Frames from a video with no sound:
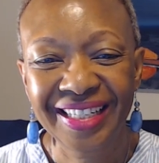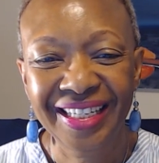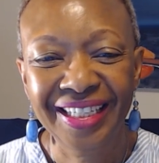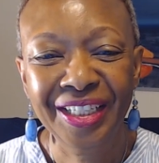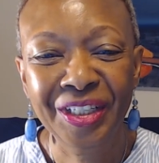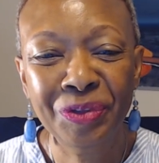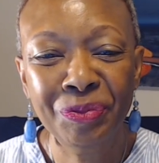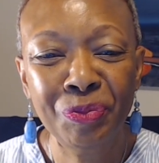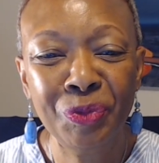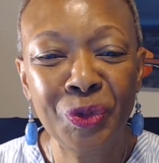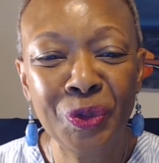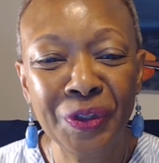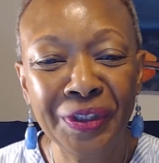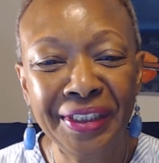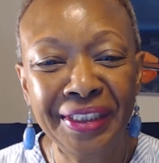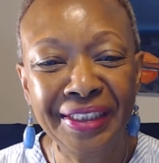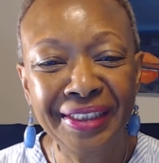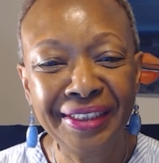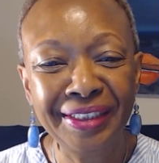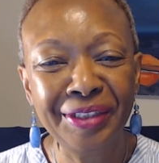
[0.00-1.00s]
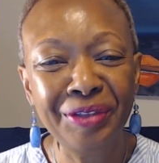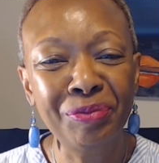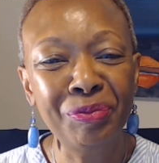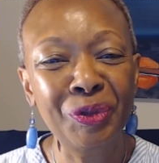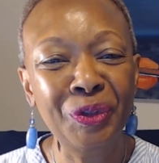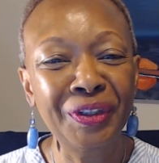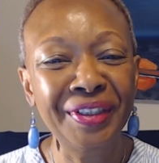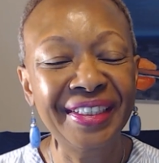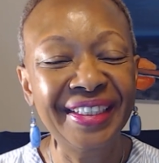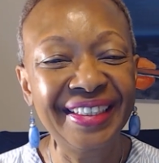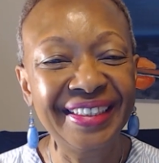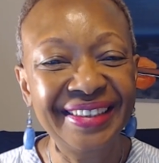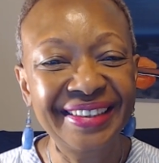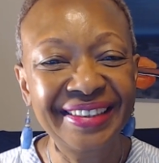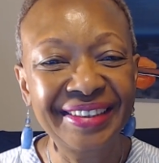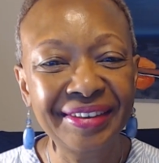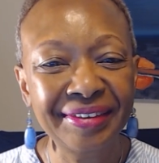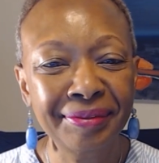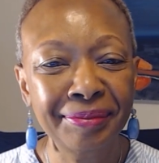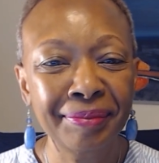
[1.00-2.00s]
Good morning. Good morning.
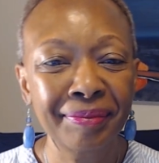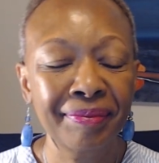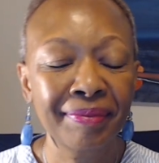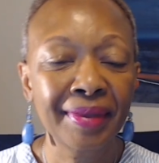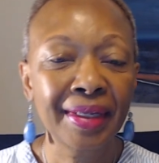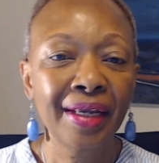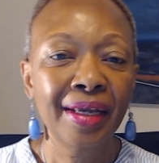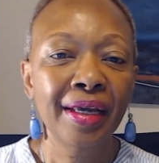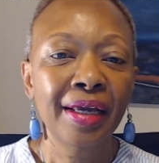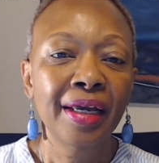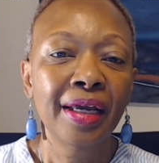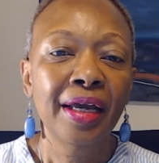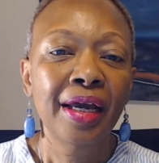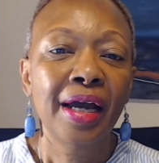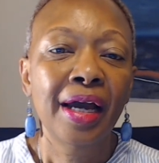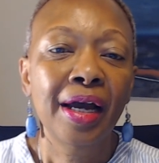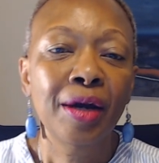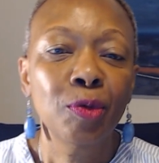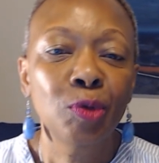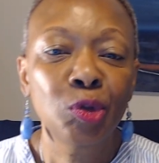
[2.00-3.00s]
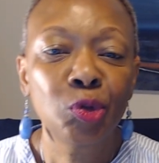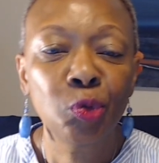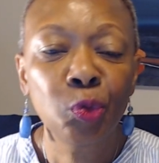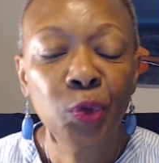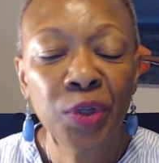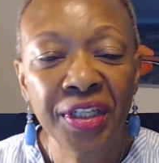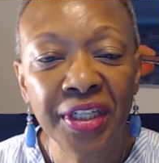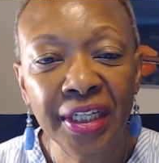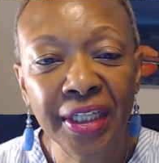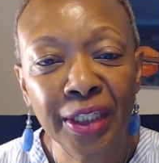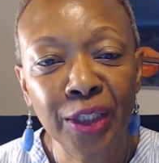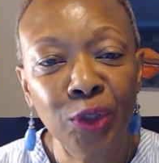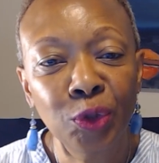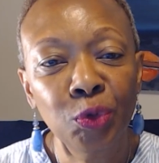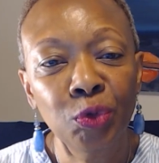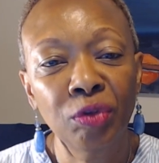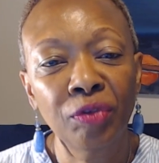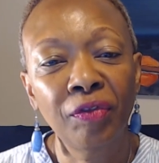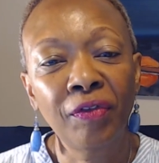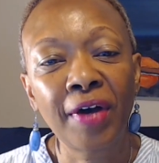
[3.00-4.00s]
I was reading
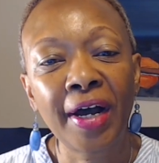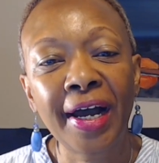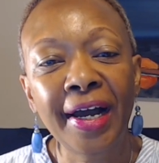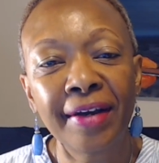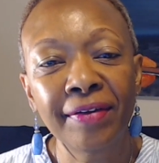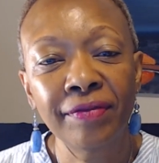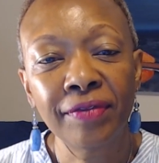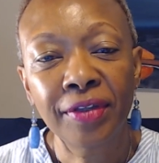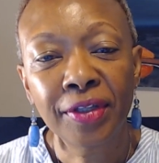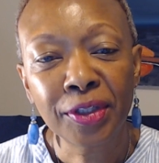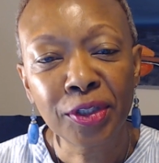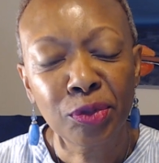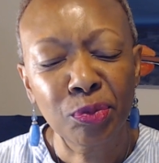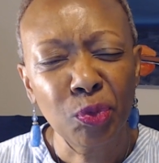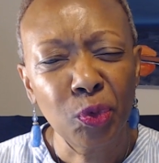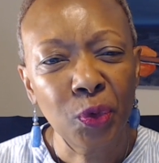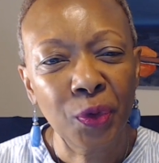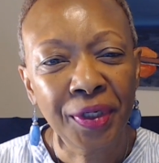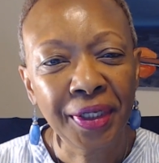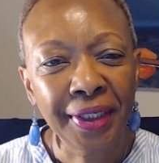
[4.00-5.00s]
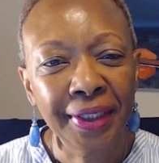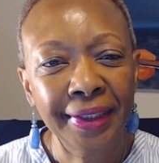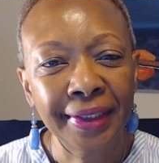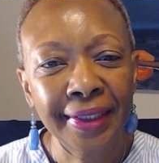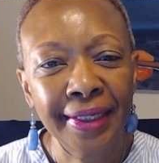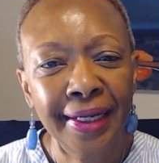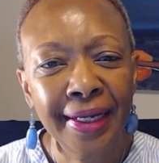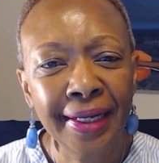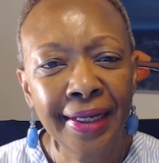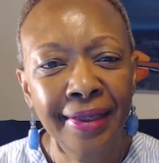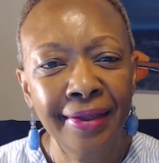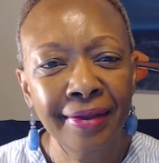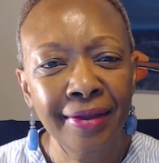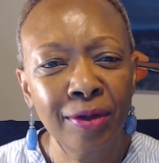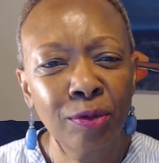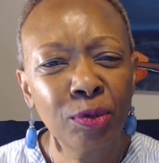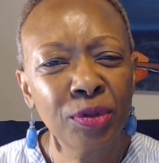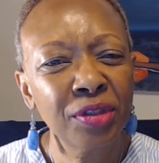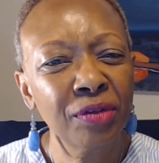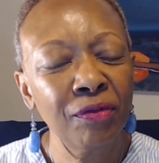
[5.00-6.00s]
Luke 5 this morning, and there
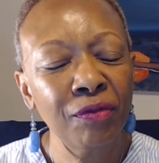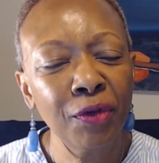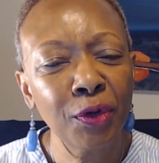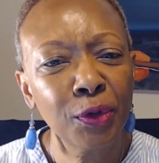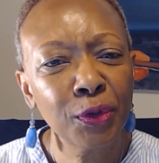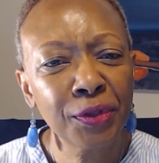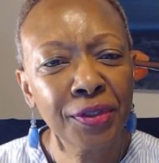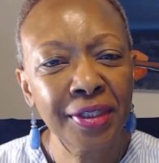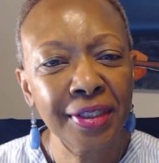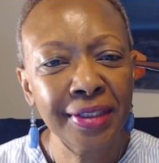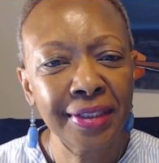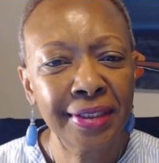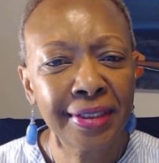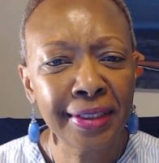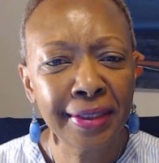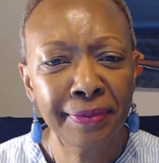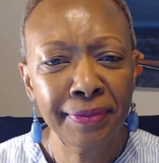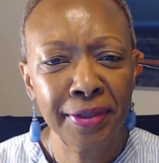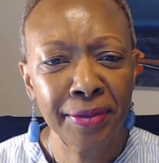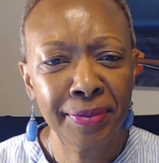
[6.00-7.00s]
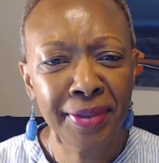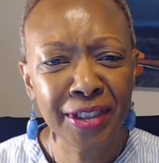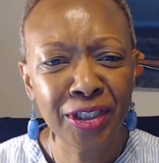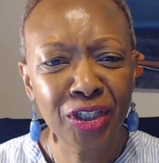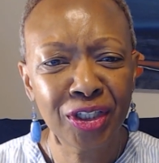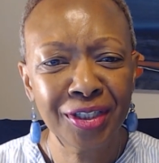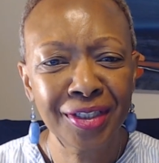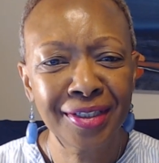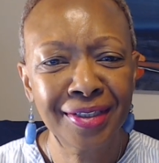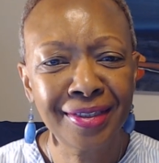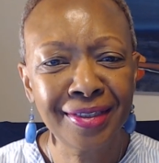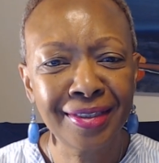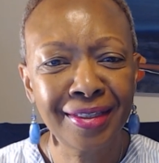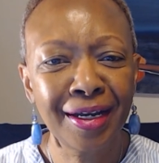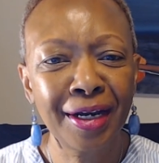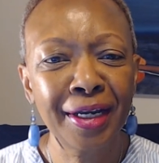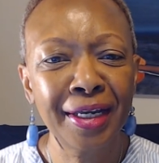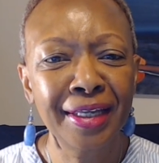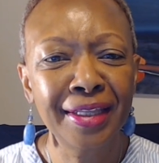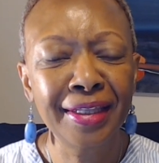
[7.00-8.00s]
was a verse that seemed to be just
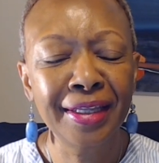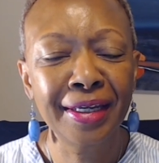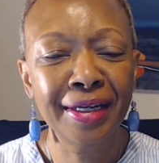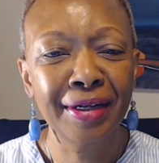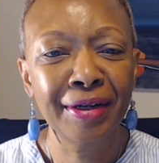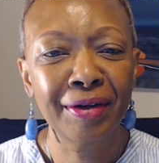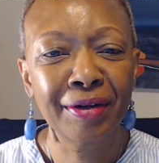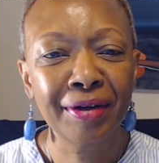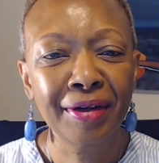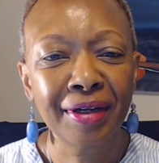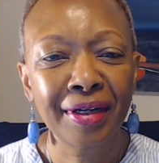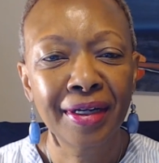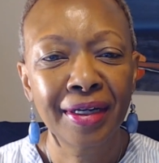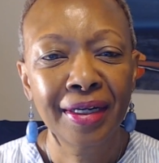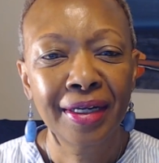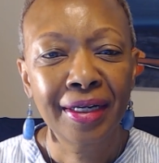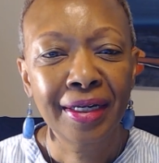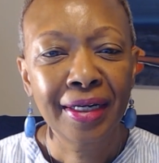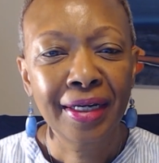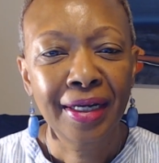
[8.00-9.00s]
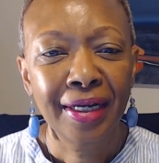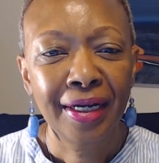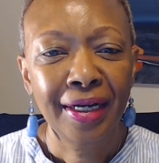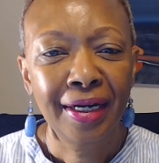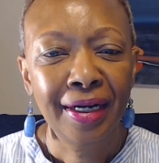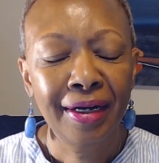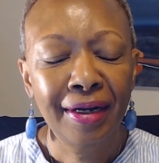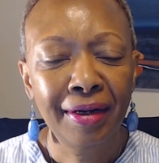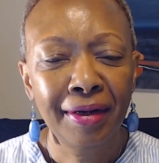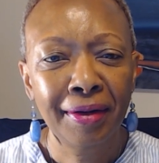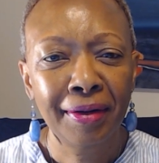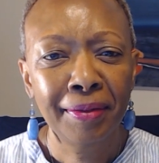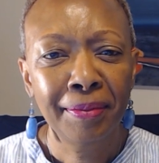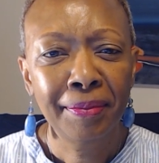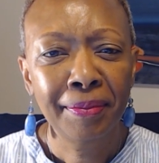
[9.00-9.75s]
stuck in there. Um,